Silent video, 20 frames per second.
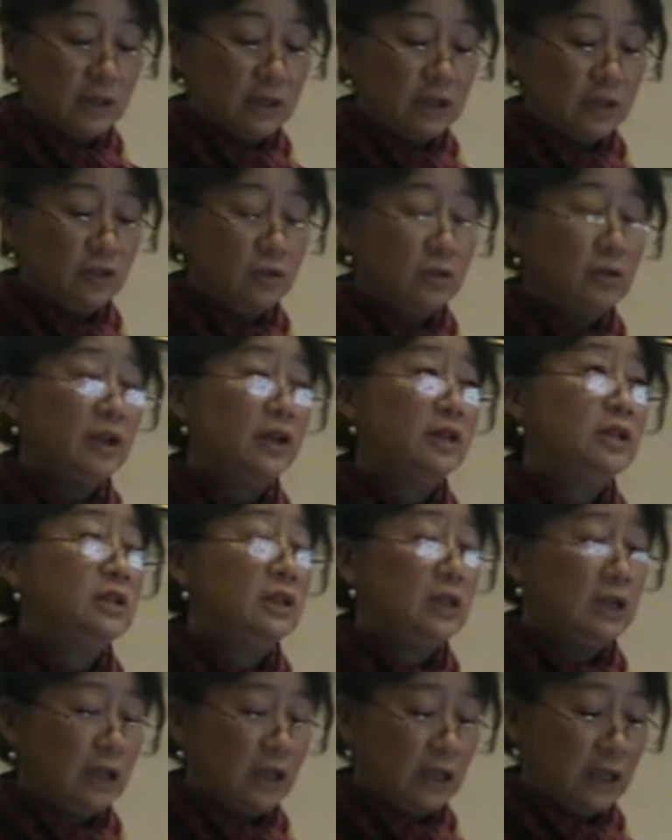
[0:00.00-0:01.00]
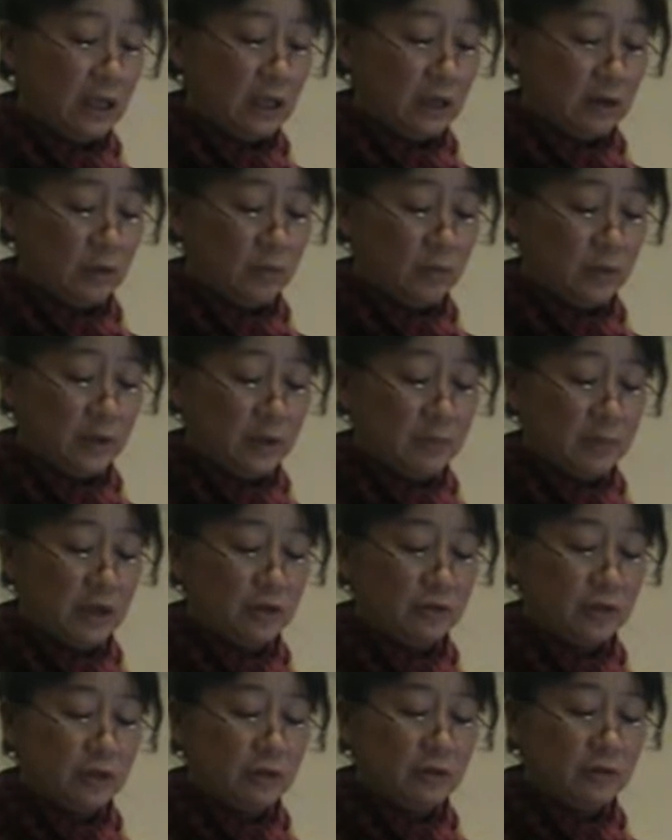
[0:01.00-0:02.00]
does not actually link in with
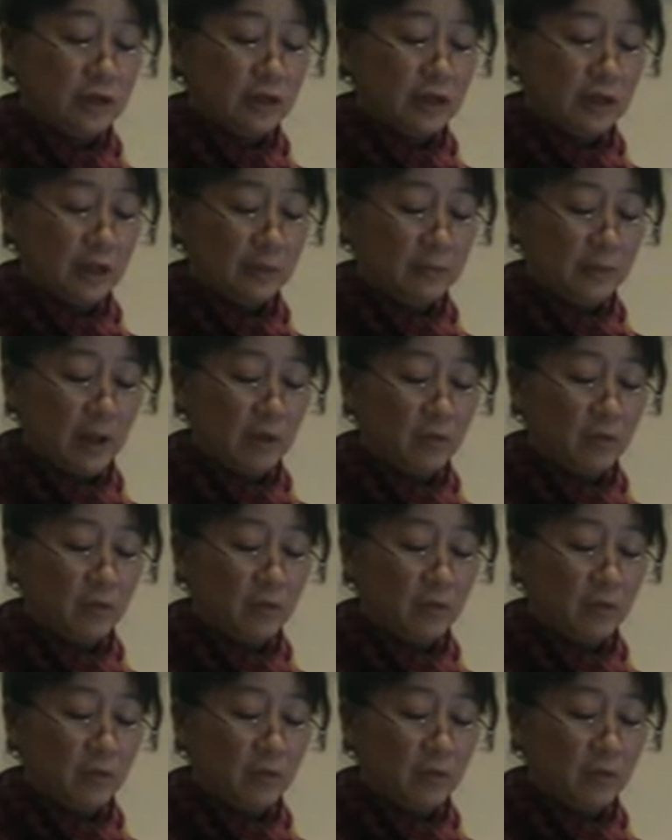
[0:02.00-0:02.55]
mainstream curriculum